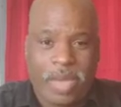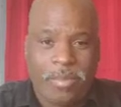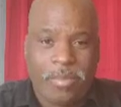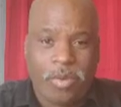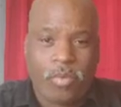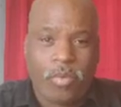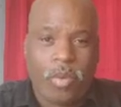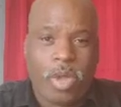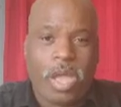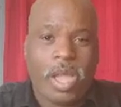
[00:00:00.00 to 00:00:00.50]

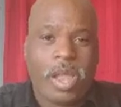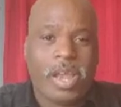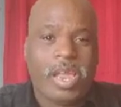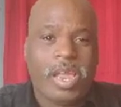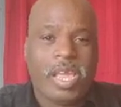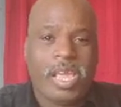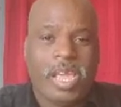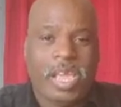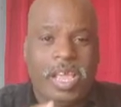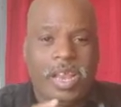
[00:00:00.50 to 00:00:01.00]
camera
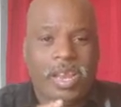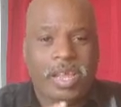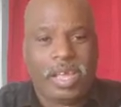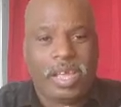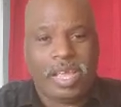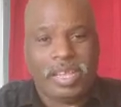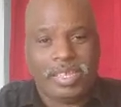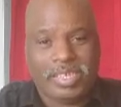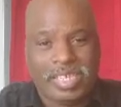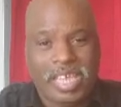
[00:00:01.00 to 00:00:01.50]
quality
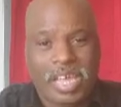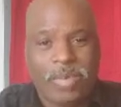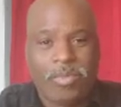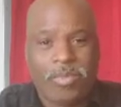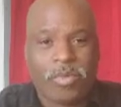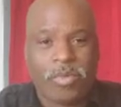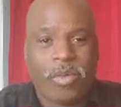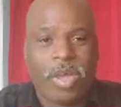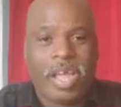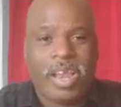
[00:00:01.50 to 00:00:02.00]
and the
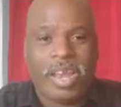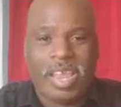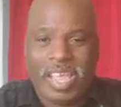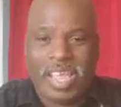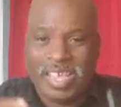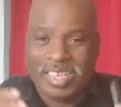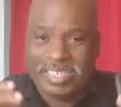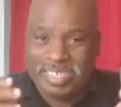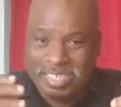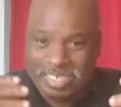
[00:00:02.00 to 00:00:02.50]
7
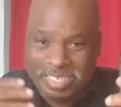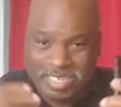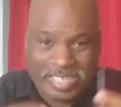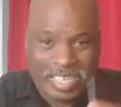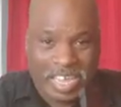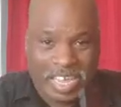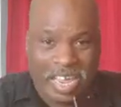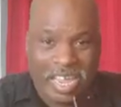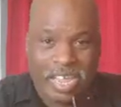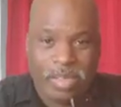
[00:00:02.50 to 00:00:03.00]
quality is the
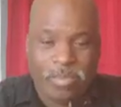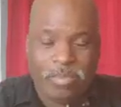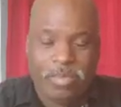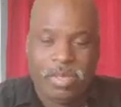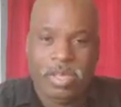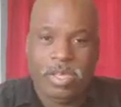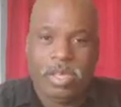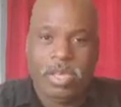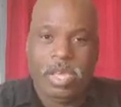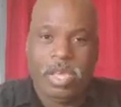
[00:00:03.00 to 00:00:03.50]
same.
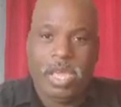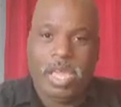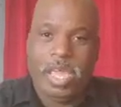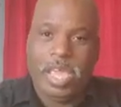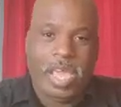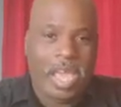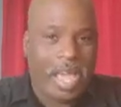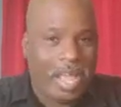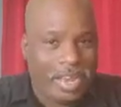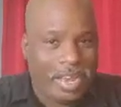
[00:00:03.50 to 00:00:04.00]

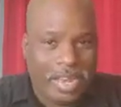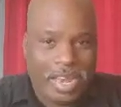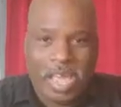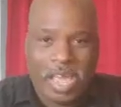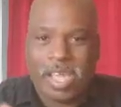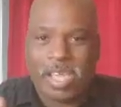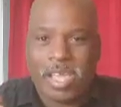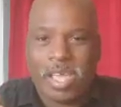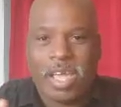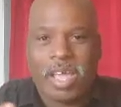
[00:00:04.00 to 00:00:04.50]
And
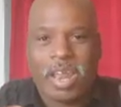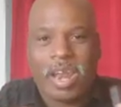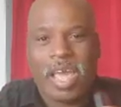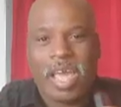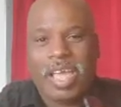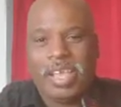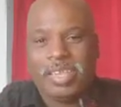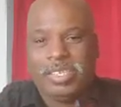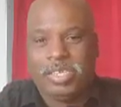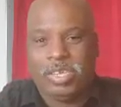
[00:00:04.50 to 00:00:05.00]
I'm not
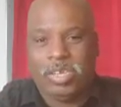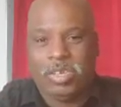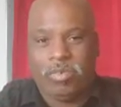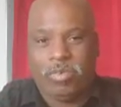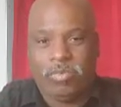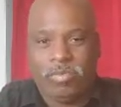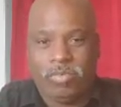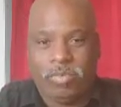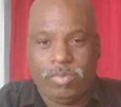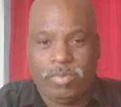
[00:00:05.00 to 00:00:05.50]
gonna lie to
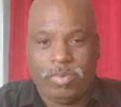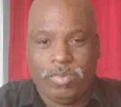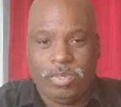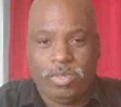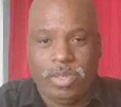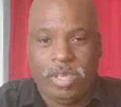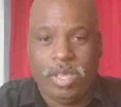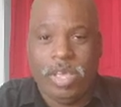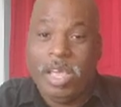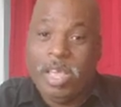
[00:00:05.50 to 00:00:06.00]
you,
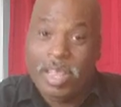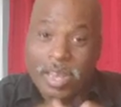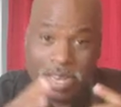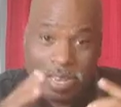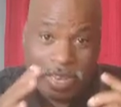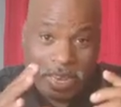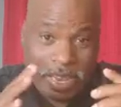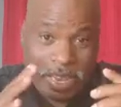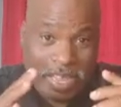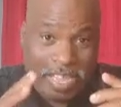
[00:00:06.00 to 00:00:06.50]

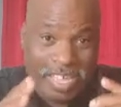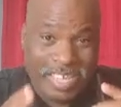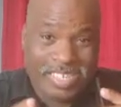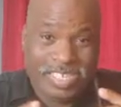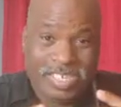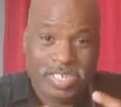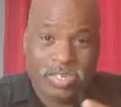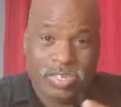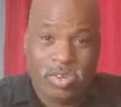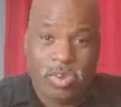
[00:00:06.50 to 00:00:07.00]

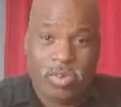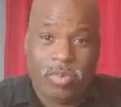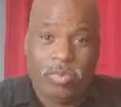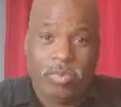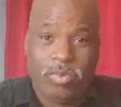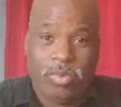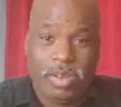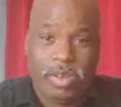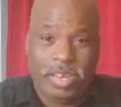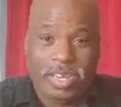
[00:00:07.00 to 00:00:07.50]
it's
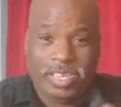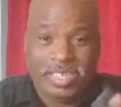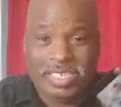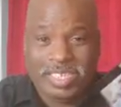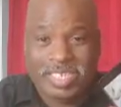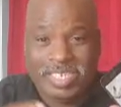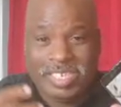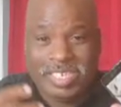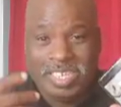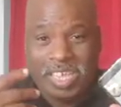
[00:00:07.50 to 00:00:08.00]
true. The
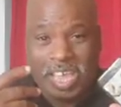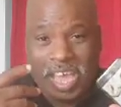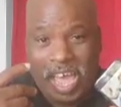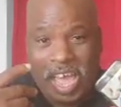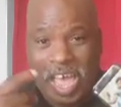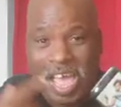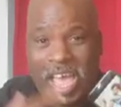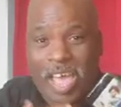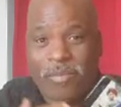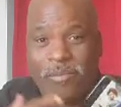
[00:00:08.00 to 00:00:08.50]

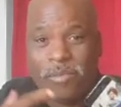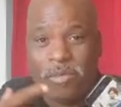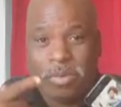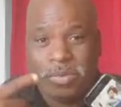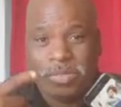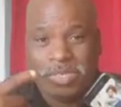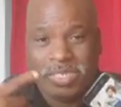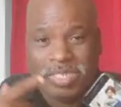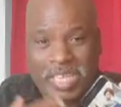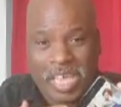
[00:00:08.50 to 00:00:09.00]

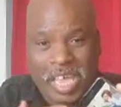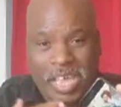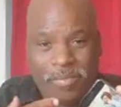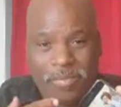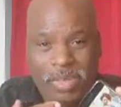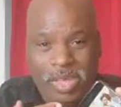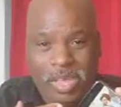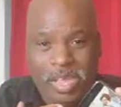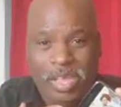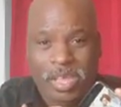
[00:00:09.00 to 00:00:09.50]
iPhone
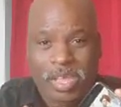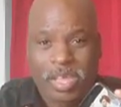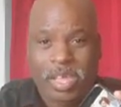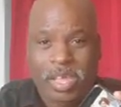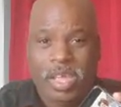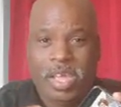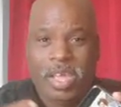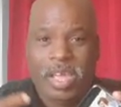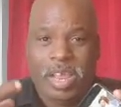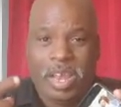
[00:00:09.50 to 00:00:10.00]
7
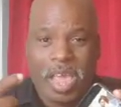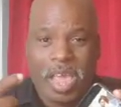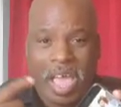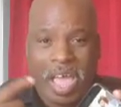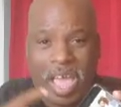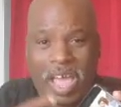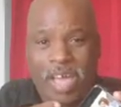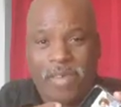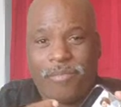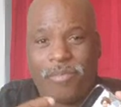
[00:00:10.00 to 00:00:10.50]
and
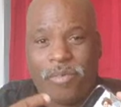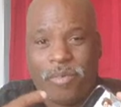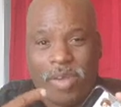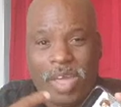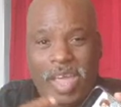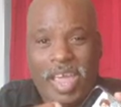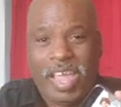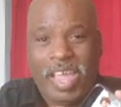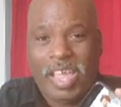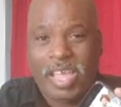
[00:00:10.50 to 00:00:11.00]
the
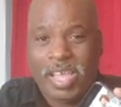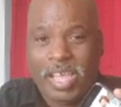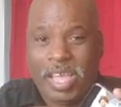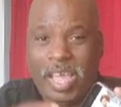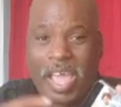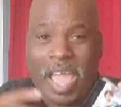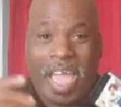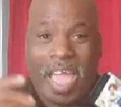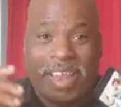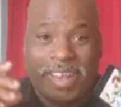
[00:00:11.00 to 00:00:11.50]
iPhone 8
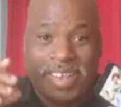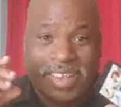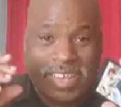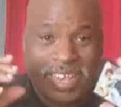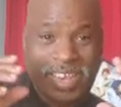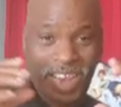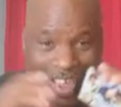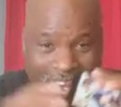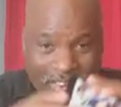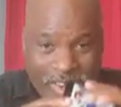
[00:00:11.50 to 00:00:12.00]

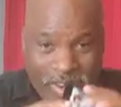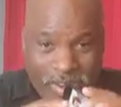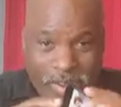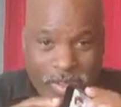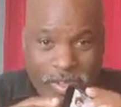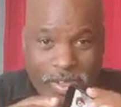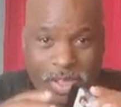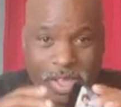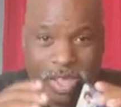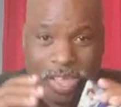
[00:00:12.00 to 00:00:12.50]

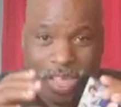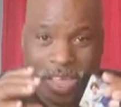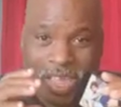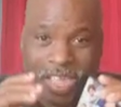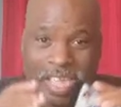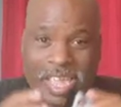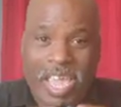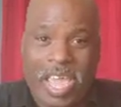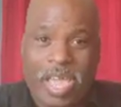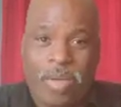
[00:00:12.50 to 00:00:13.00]
identical
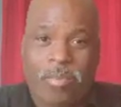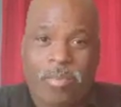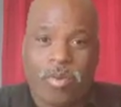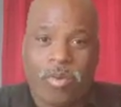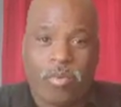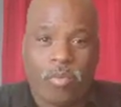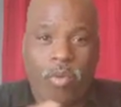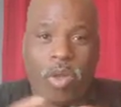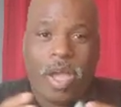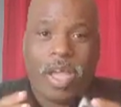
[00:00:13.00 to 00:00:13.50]
in
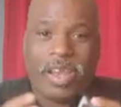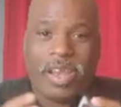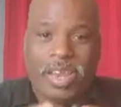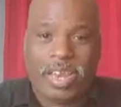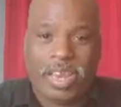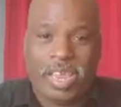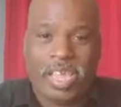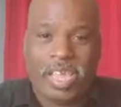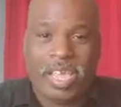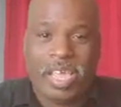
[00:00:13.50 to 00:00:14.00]
camera
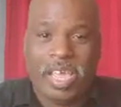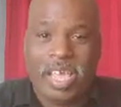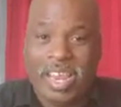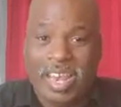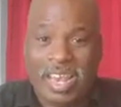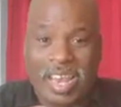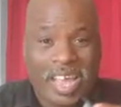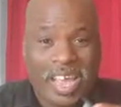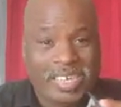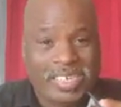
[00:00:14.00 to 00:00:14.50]
quality,
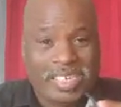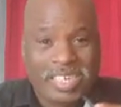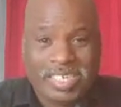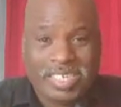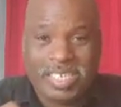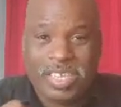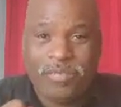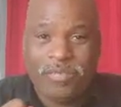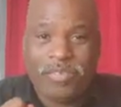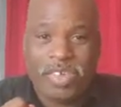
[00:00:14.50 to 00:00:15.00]
not
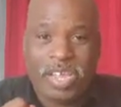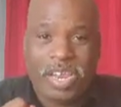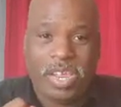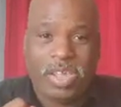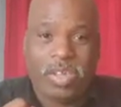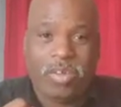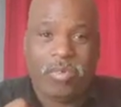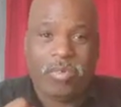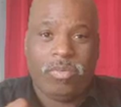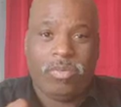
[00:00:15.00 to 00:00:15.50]
just in
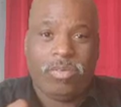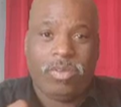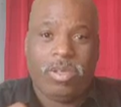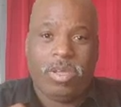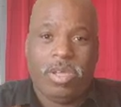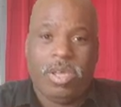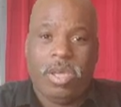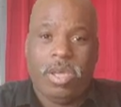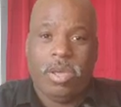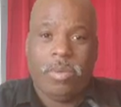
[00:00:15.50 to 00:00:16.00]
video,
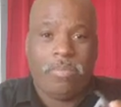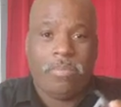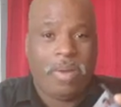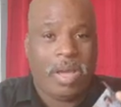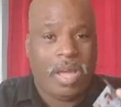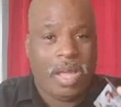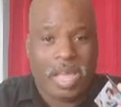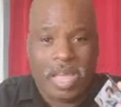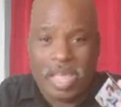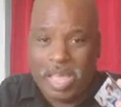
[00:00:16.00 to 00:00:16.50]

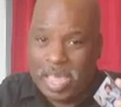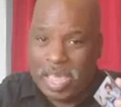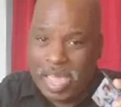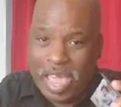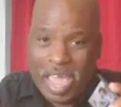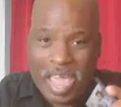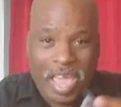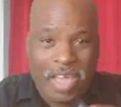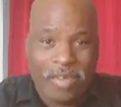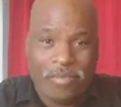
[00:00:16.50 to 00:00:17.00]
but
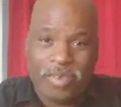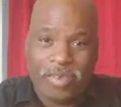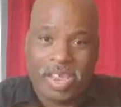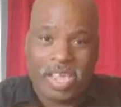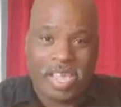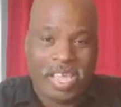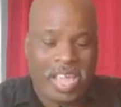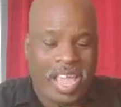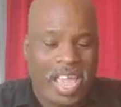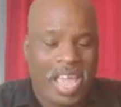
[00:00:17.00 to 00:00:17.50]

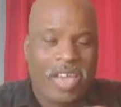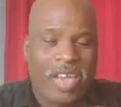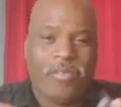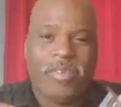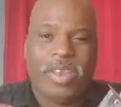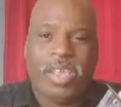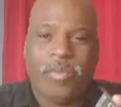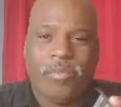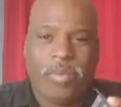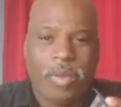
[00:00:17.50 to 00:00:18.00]
everything
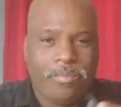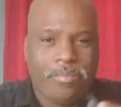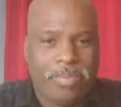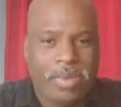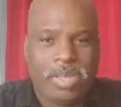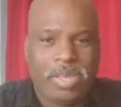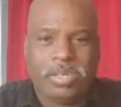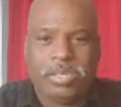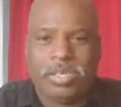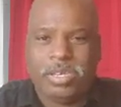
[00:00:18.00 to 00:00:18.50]

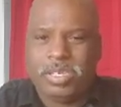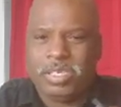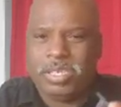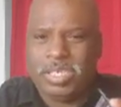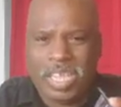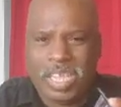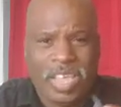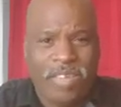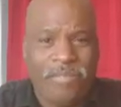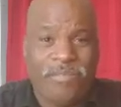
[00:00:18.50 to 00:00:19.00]
with
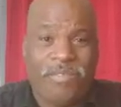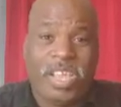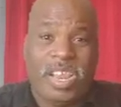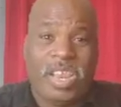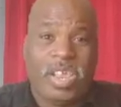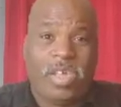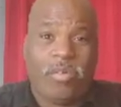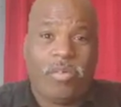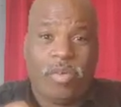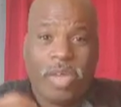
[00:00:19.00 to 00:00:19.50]
pictures and
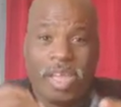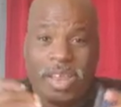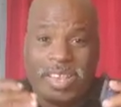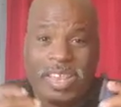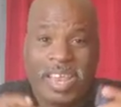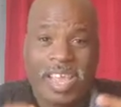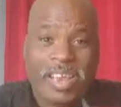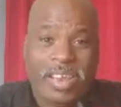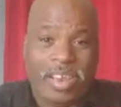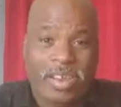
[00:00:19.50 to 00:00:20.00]
video
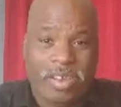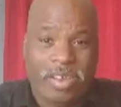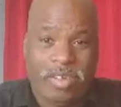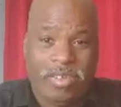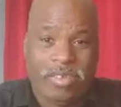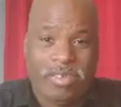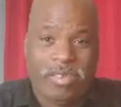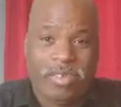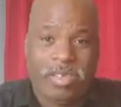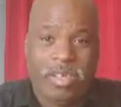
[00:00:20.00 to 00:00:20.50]

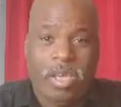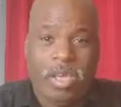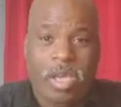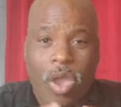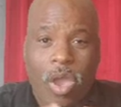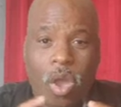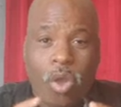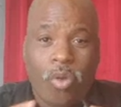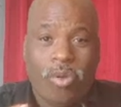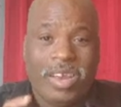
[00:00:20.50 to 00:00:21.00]
identical.
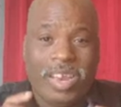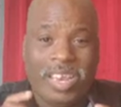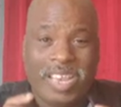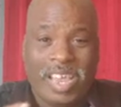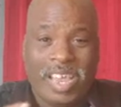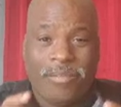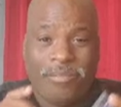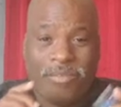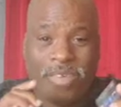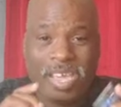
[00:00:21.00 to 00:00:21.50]

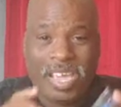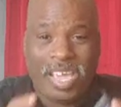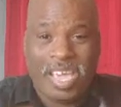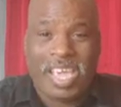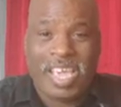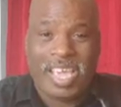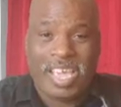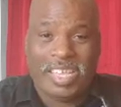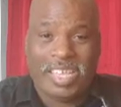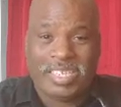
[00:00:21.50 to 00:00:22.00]
Only difference
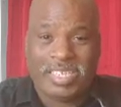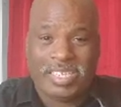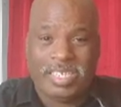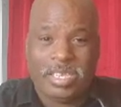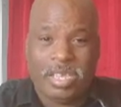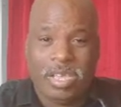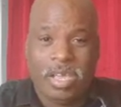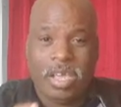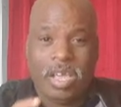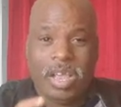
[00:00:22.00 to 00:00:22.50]

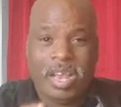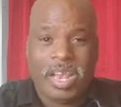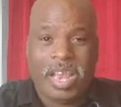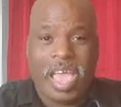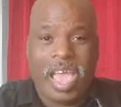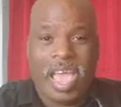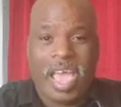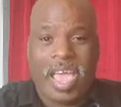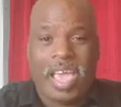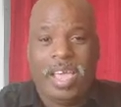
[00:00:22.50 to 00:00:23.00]
is
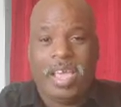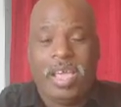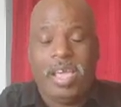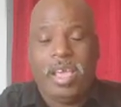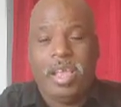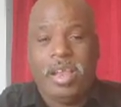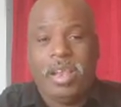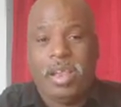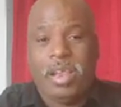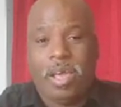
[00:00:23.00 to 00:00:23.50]
that
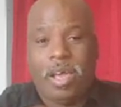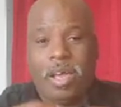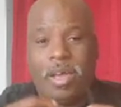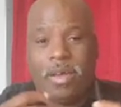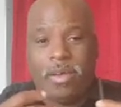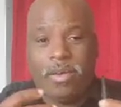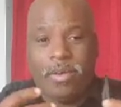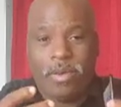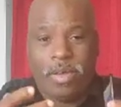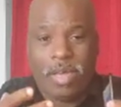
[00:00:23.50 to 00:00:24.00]

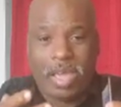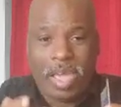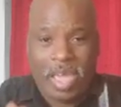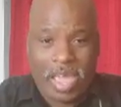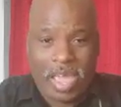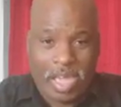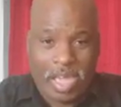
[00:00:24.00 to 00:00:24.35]
the